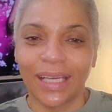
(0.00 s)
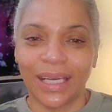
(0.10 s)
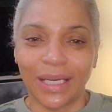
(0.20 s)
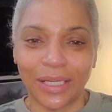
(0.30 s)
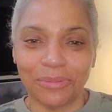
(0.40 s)

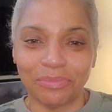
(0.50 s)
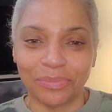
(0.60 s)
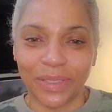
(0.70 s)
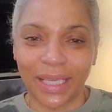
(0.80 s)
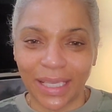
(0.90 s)

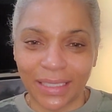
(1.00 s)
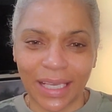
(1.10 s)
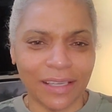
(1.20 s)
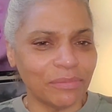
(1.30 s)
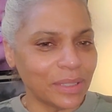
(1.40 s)
And
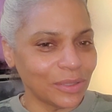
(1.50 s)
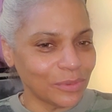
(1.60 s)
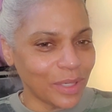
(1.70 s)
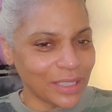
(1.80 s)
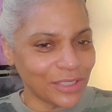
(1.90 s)
I've been
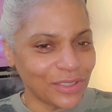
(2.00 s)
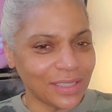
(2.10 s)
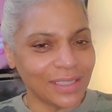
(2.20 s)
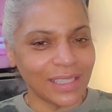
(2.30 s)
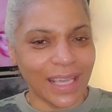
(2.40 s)
questioned and